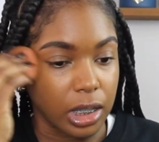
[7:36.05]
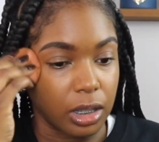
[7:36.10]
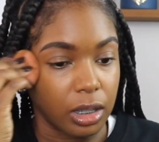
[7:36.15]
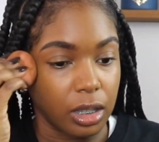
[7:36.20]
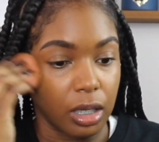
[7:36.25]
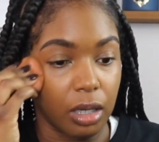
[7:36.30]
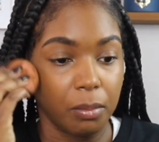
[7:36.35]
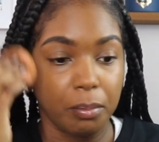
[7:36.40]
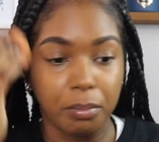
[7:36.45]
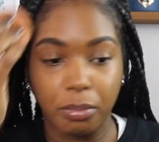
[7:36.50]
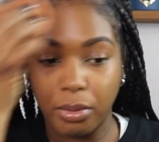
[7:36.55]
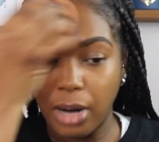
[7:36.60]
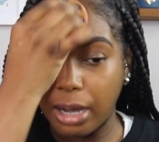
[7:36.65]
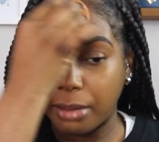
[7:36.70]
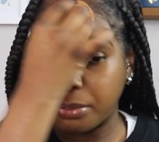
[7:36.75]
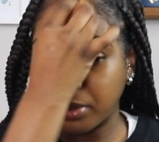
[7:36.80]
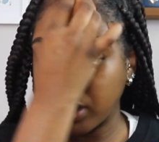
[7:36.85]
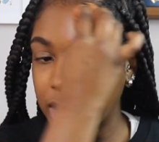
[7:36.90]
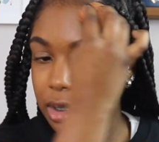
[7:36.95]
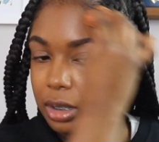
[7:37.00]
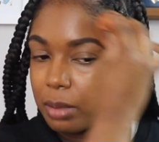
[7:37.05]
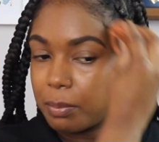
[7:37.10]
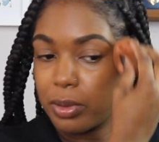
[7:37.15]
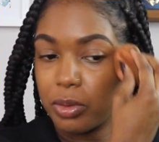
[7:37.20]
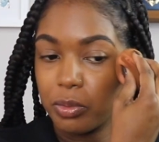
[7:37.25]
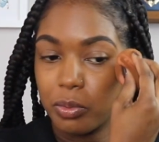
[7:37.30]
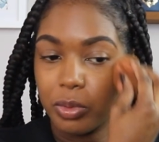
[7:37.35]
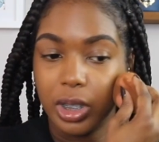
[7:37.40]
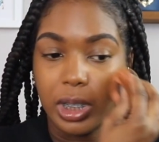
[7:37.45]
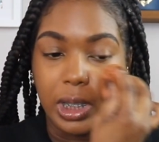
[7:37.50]
um probably gonna be
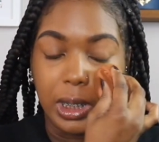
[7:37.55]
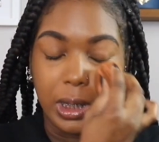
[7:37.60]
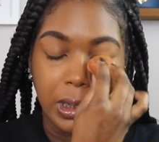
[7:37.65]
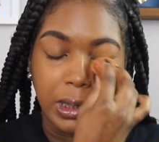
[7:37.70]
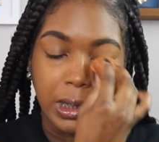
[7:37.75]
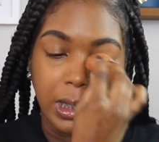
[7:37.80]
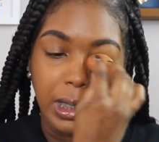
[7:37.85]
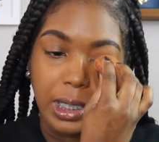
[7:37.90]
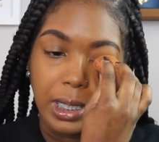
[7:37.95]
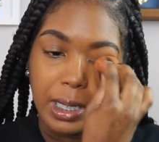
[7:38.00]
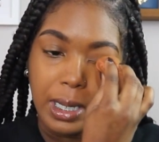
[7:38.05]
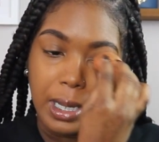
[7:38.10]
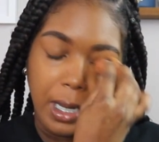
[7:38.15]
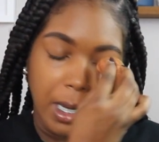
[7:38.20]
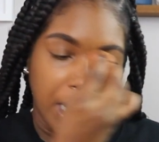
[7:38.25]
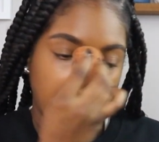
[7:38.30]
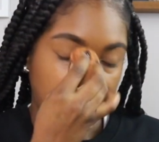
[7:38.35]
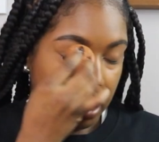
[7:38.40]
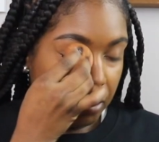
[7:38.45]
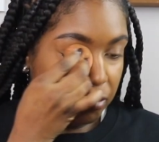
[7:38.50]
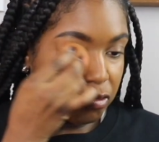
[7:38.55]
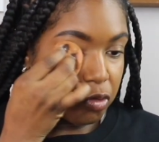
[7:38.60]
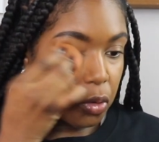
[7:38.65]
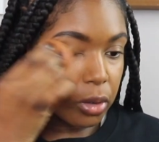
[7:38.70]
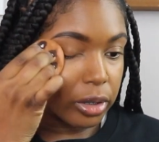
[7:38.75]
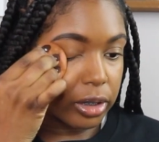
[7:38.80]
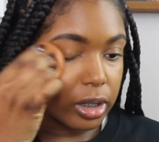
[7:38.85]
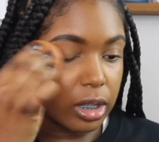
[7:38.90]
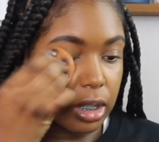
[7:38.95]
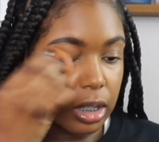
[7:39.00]
really good
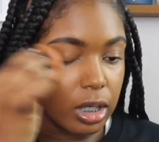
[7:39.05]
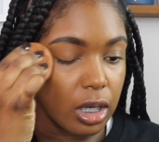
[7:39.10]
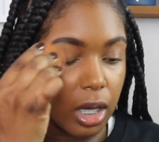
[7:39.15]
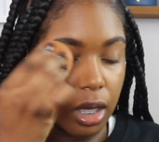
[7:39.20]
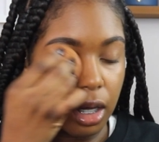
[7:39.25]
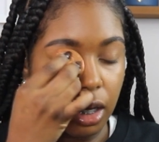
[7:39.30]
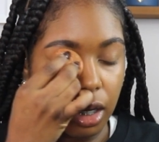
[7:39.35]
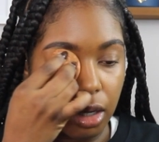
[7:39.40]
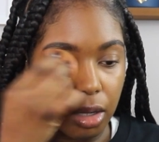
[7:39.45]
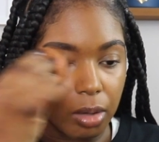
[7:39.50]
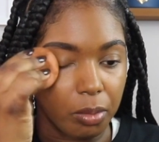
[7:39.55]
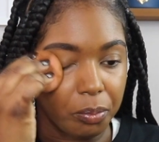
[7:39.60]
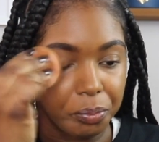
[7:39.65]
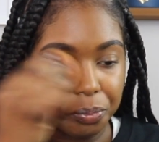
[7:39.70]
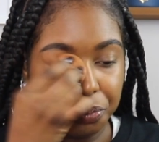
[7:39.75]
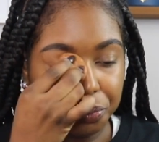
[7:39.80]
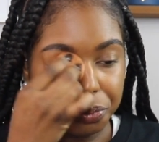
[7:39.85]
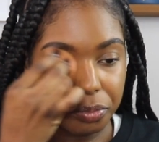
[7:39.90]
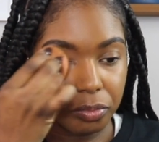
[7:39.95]
for the um